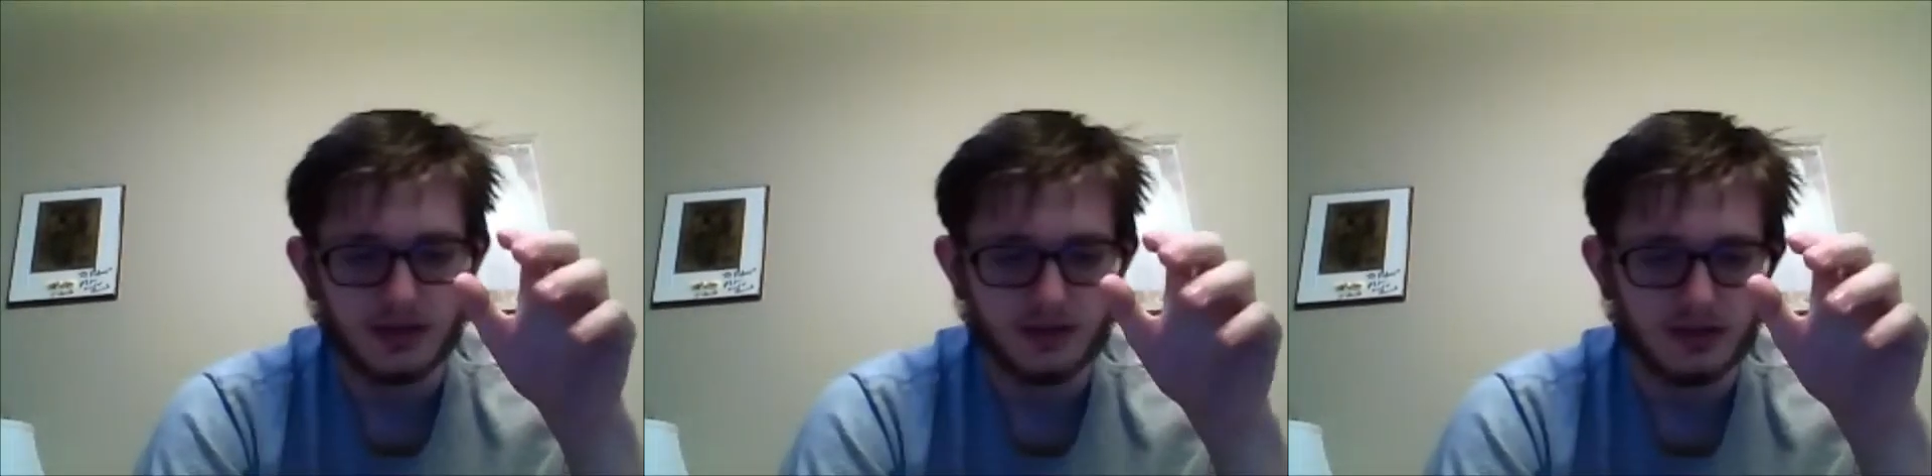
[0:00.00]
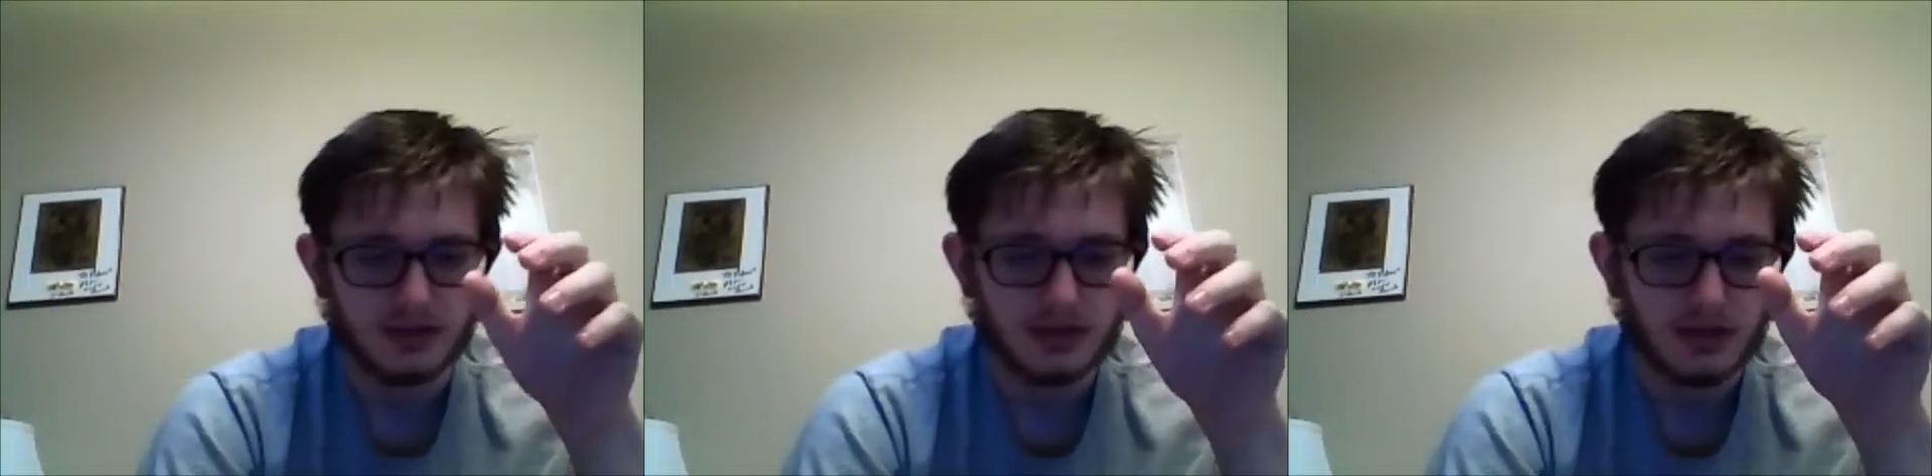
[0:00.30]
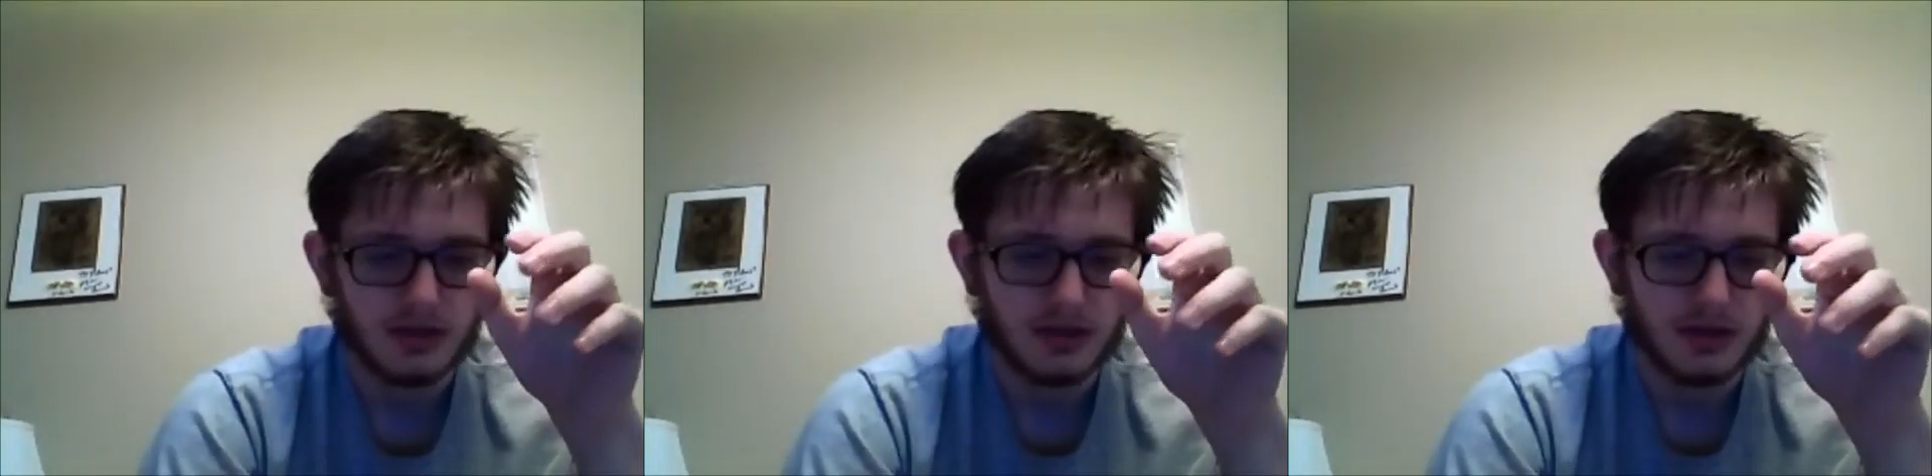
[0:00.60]
But
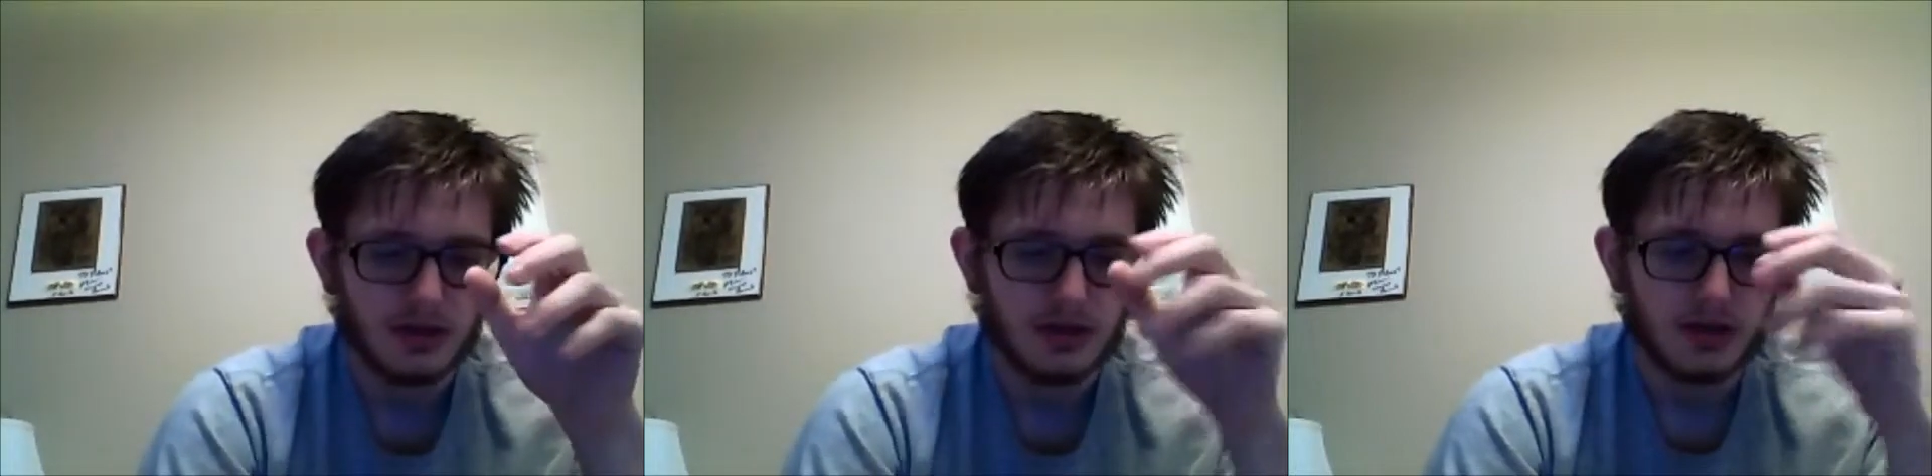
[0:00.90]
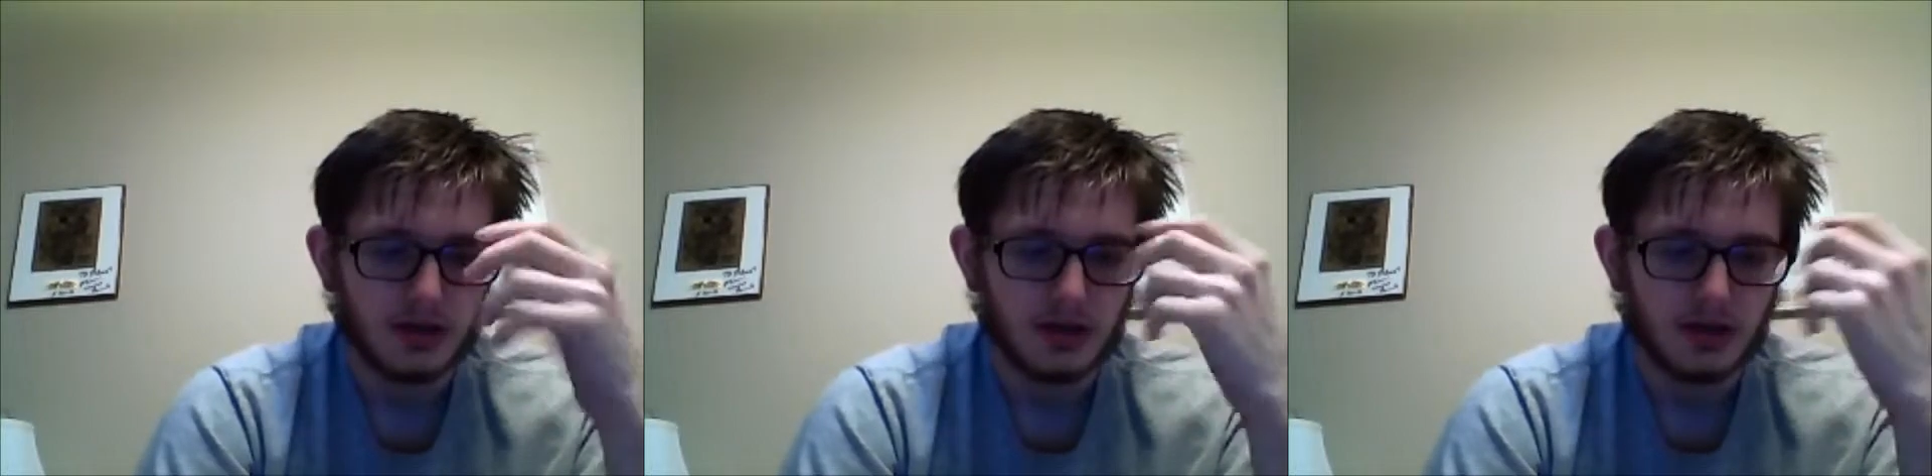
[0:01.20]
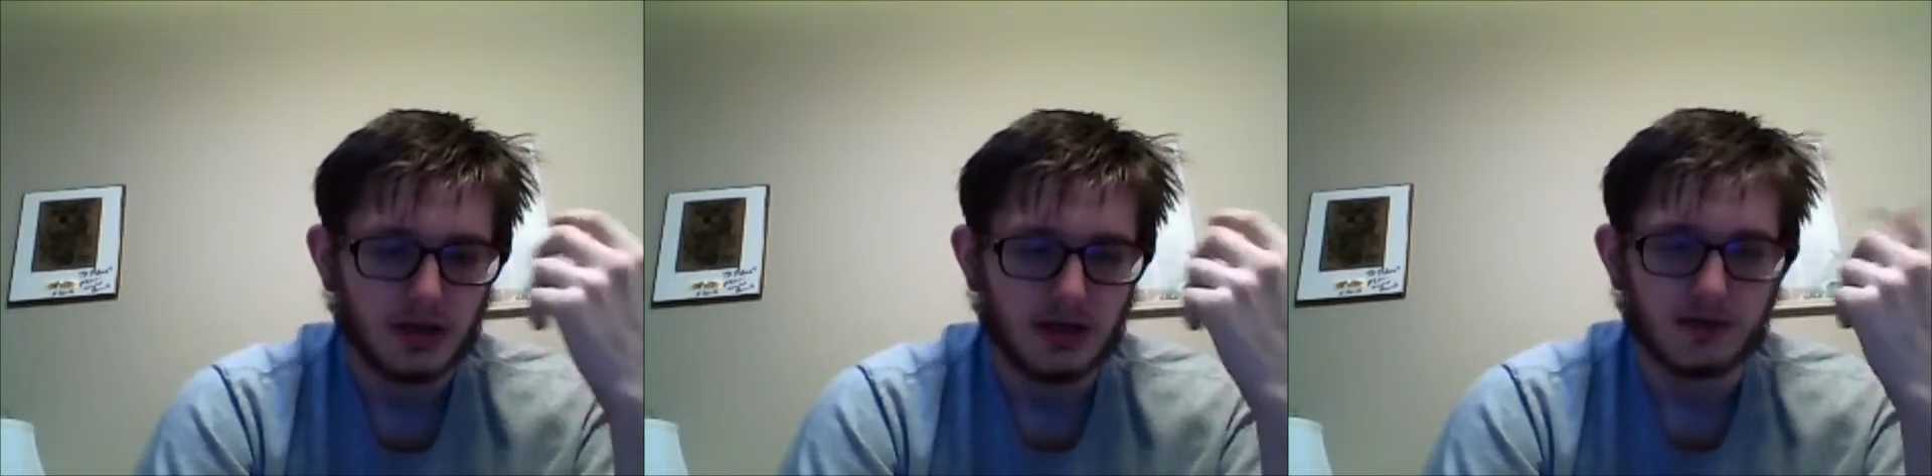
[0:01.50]

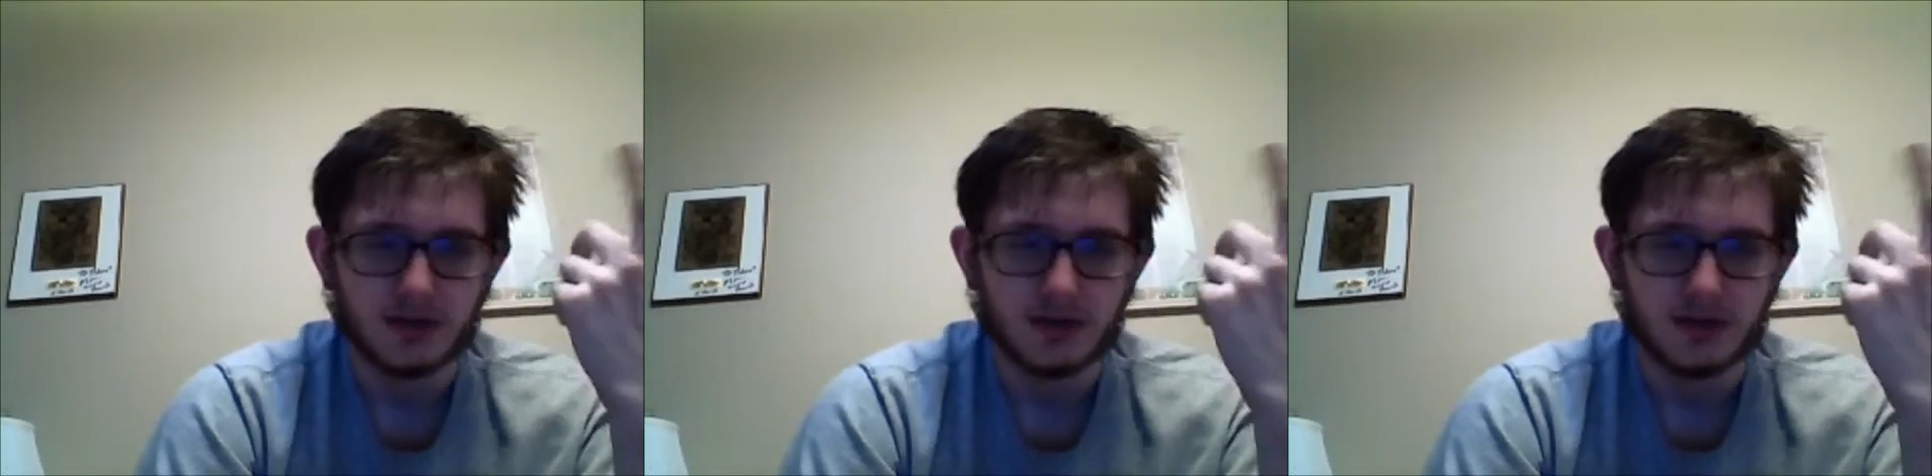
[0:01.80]
it